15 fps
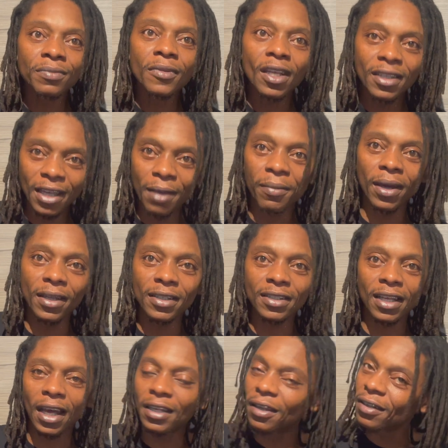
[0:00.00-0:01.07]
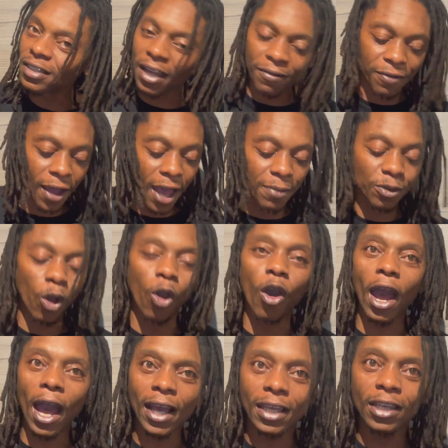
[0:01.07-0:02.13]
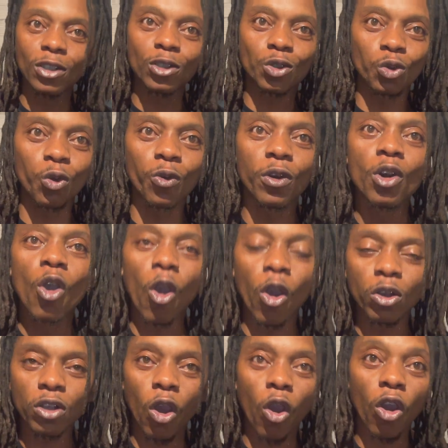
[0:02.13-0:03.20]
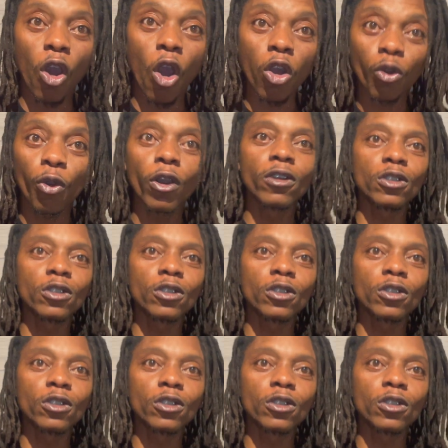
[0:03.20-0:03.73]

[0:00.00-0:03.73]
Yeah, man, there's a vibes. Or aki and salt, or okra and